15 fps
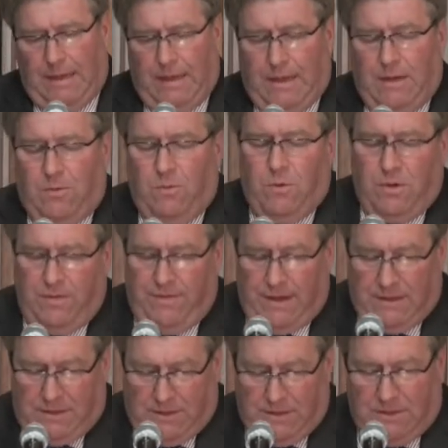an Award of
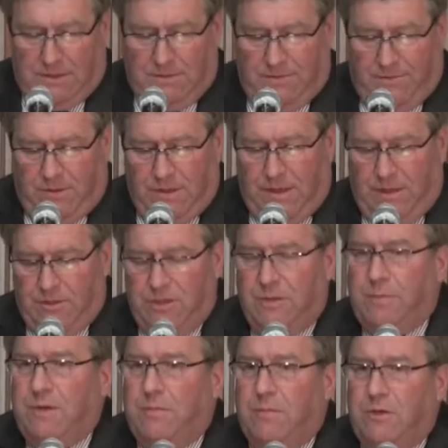Excellence for
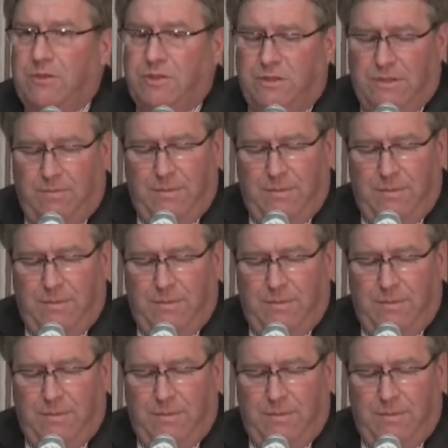Leadership in Emergency